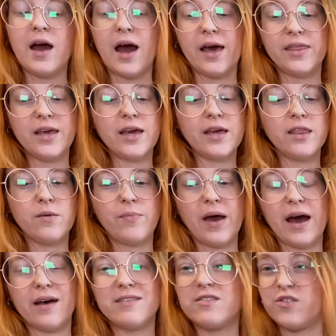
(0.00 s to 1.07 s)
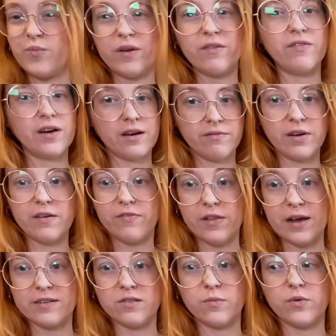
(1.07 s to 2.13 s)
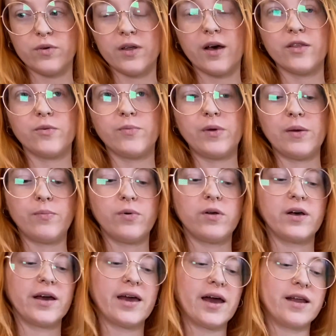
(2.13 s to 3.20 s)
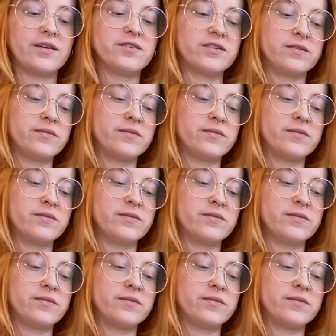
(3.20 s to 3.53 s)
I think in the past, you've been very, very flexible with other people, again,